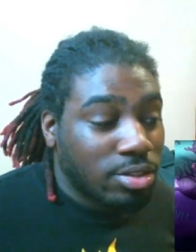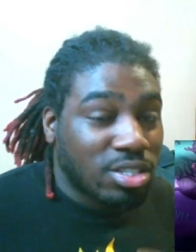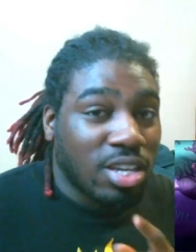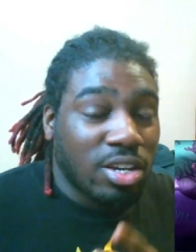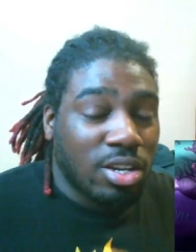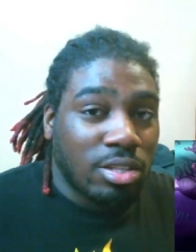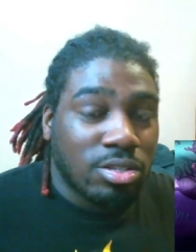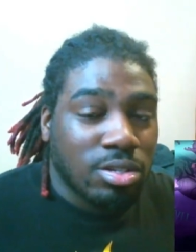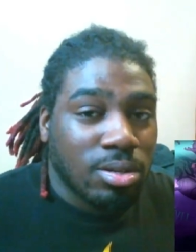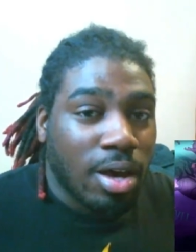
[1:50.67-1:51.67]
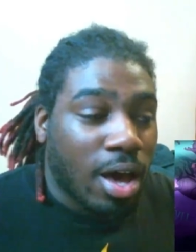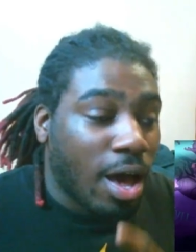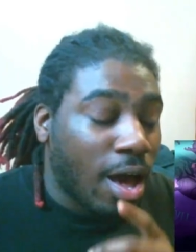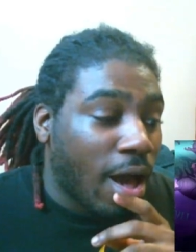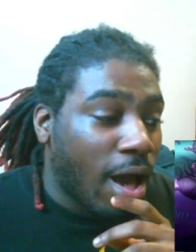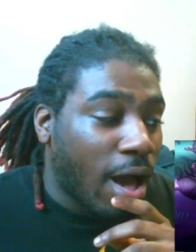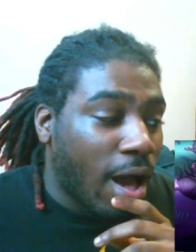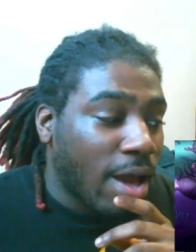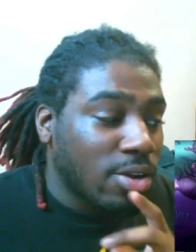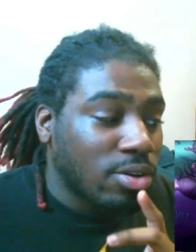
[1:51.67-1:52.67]
Descendants.
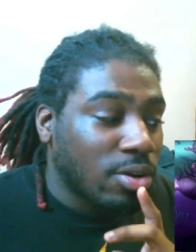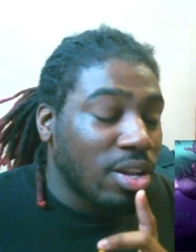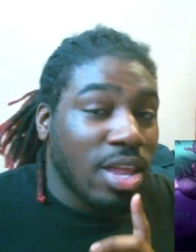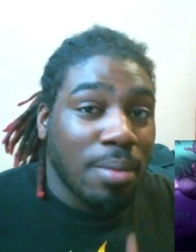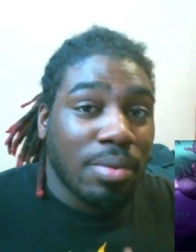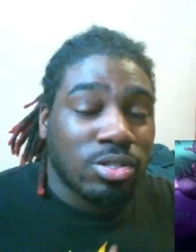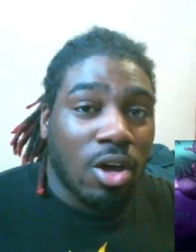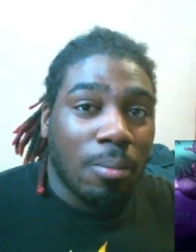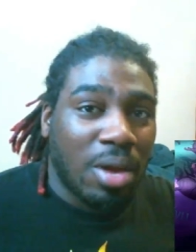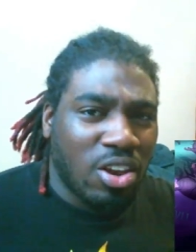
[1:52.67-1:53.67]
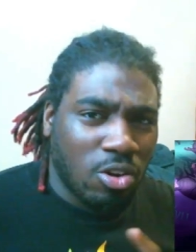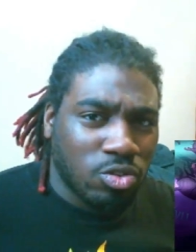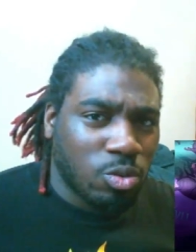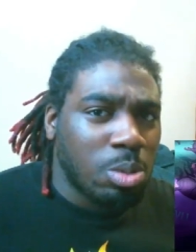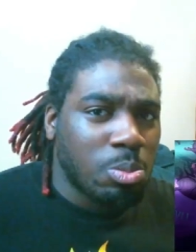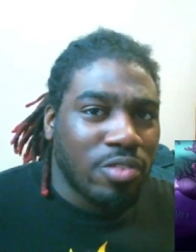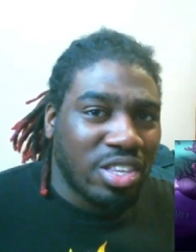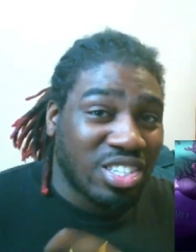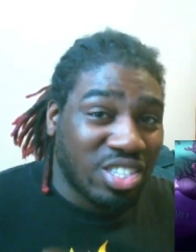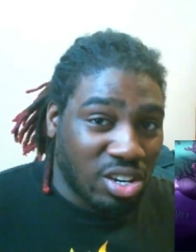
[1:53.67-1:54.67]
I don't know the name of the song, but I know it's from the movie
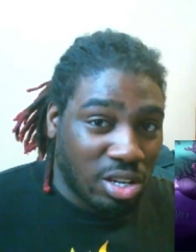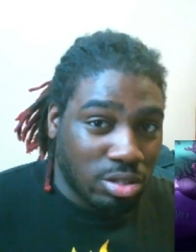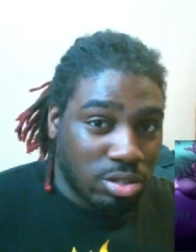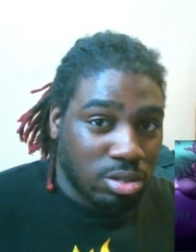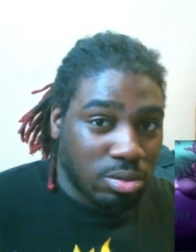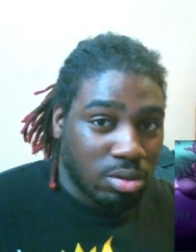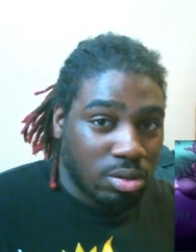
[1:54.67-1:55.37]
Descendants.